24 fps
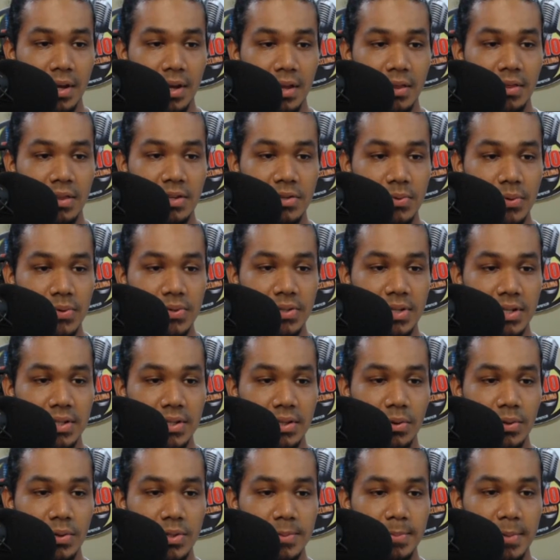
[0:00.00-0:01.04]
This was
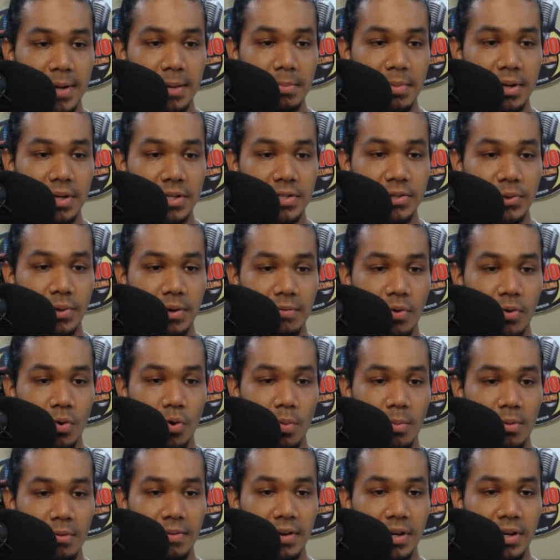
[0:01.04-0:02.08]
disclosed by Minister of Home
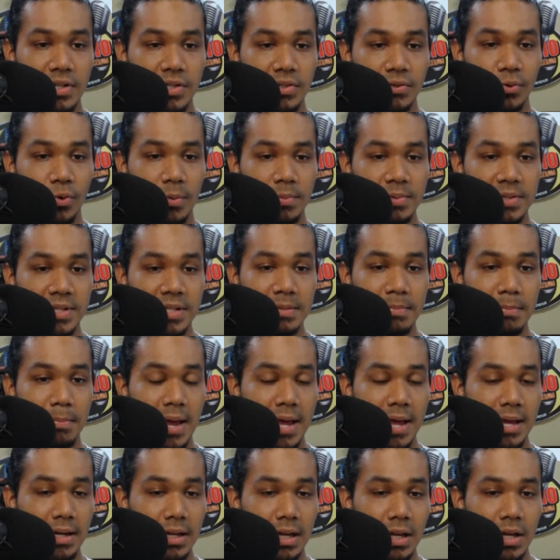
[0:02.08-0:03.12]
Affairs Robson
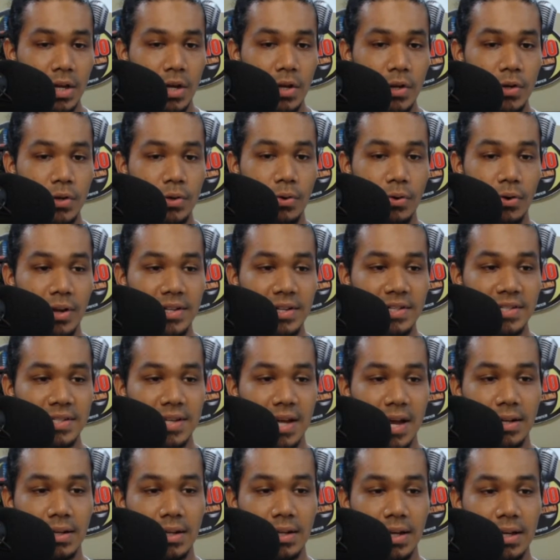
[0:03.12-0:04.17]
Ben during a
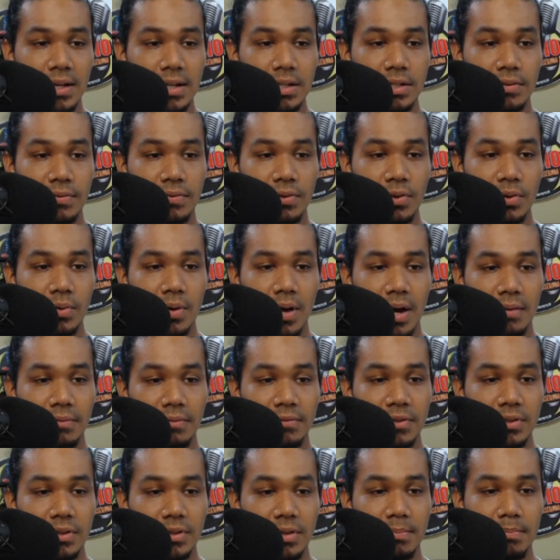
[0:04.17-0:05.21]
sideline interview
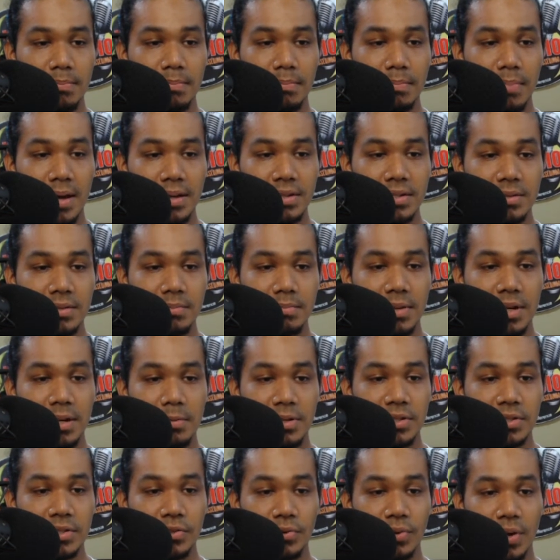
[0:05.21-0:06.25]
after the Best
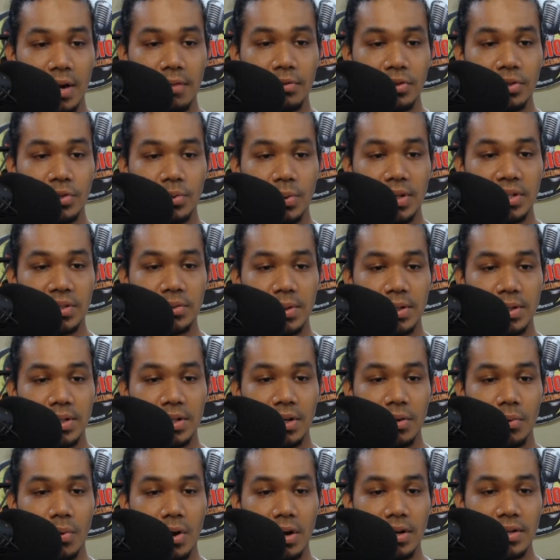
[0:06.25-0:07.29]
Minibus Driver 2020
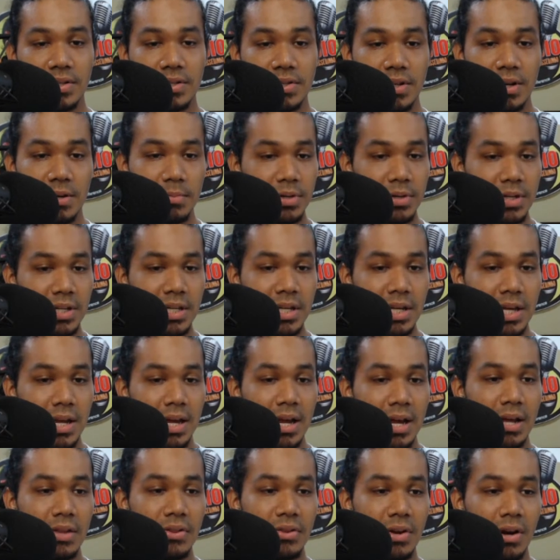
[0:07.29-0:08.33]
award ceremony
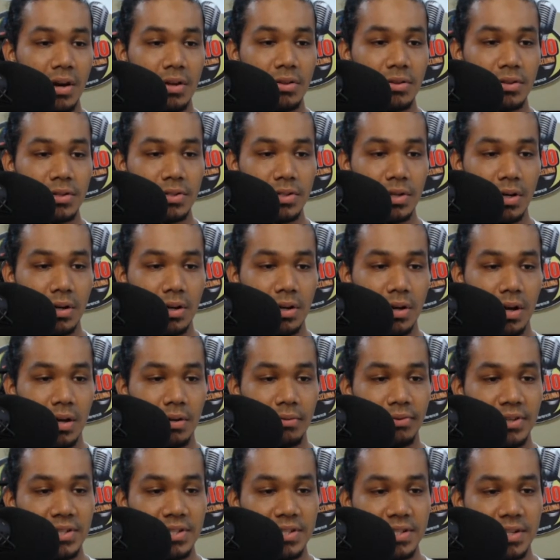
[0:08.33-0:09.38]
at the Arthur Chong
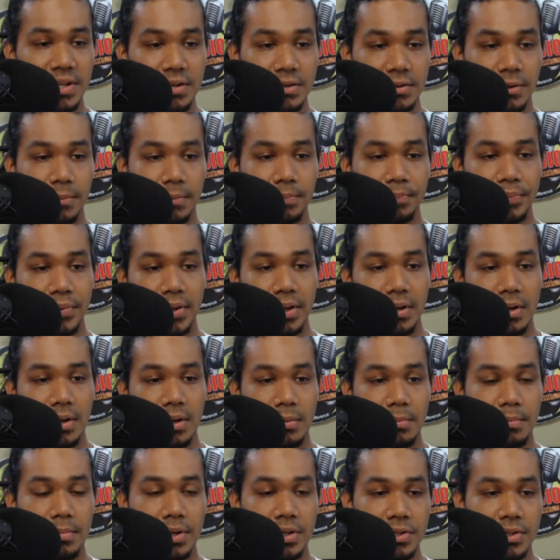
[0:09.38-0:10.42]
Conference Center.
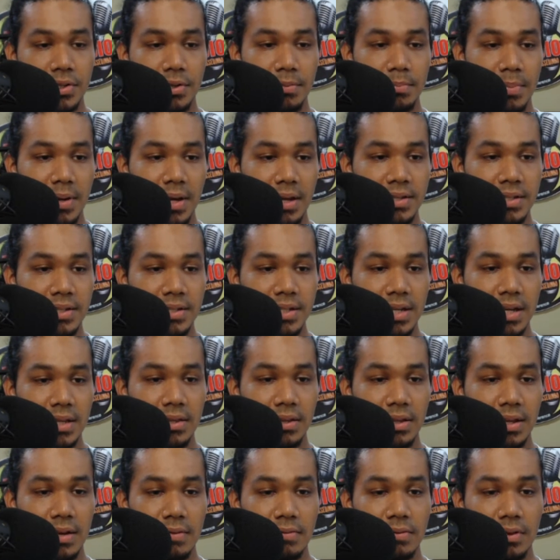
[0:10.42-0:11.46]
Minister Ben said the
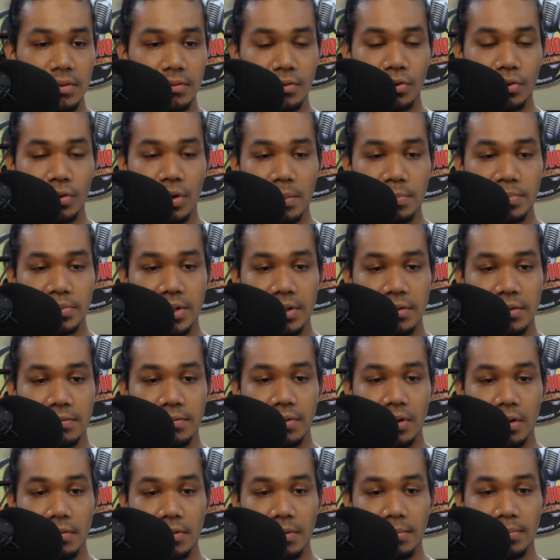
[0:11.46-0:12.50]
level of corruption
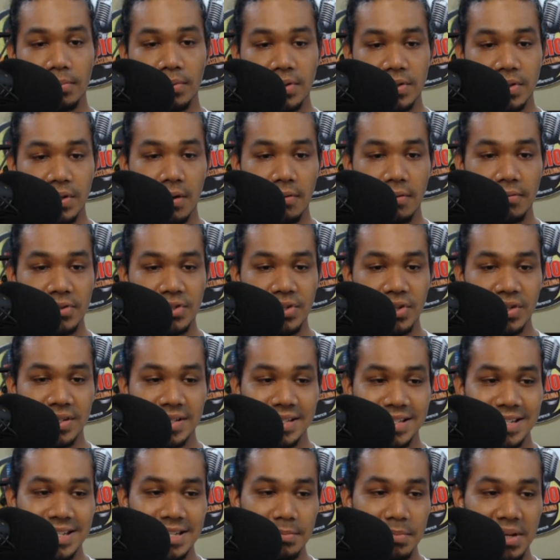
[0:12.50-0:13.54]
involving prison officers and
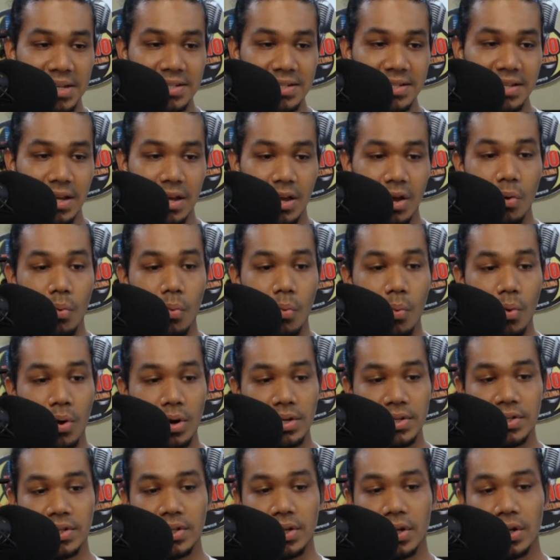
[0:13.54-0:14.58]
inmates
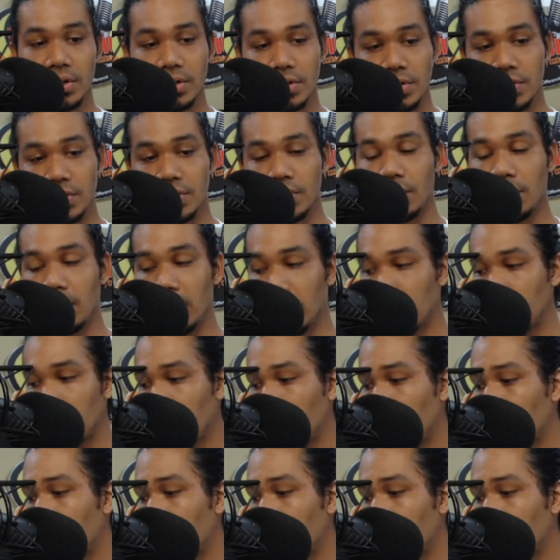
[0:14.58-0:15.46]
was concerning.